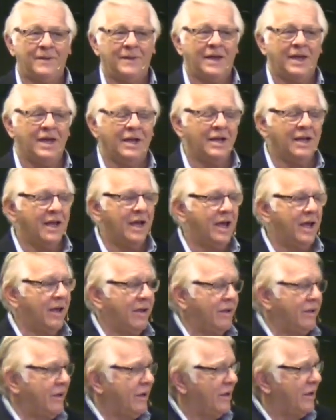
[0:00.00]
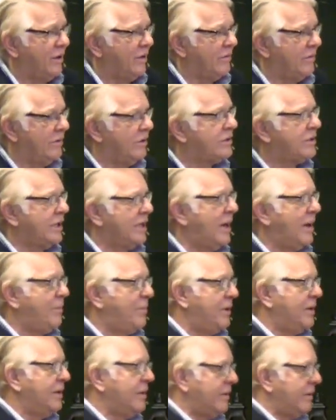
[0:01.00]
Looked it
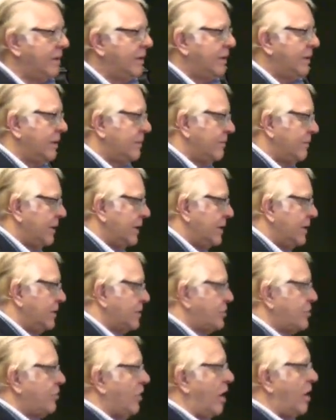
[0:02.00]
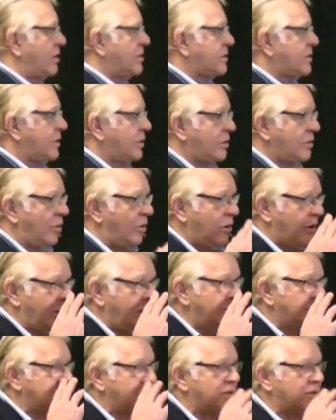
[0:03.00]
up in the Strong's Concordance,